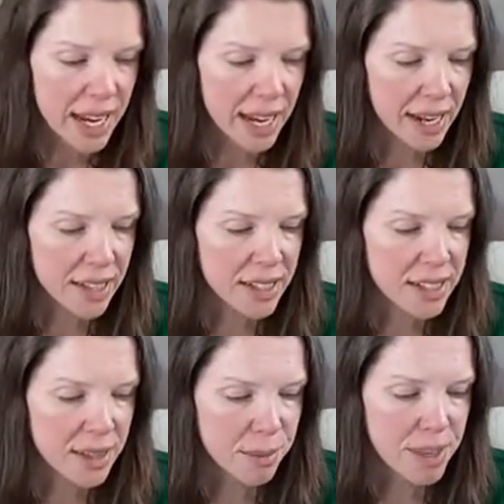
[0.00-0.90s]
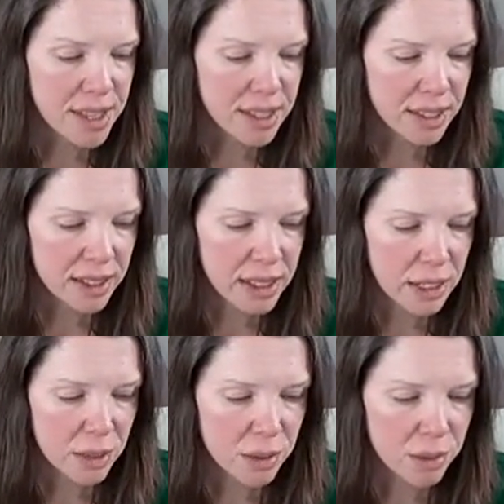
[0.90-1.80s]
And
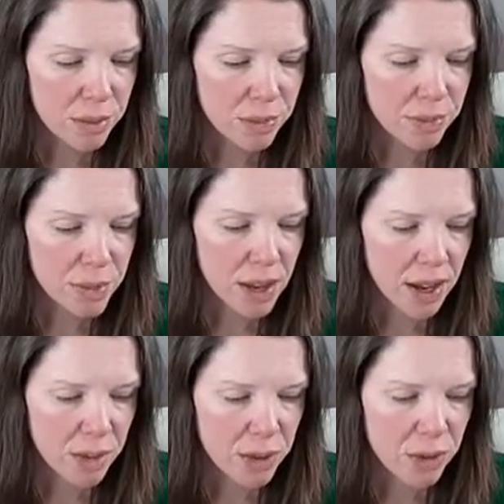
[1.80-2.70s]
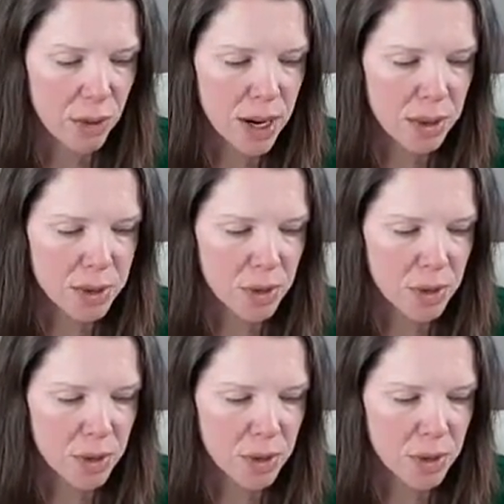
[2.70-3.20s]
basically, before I was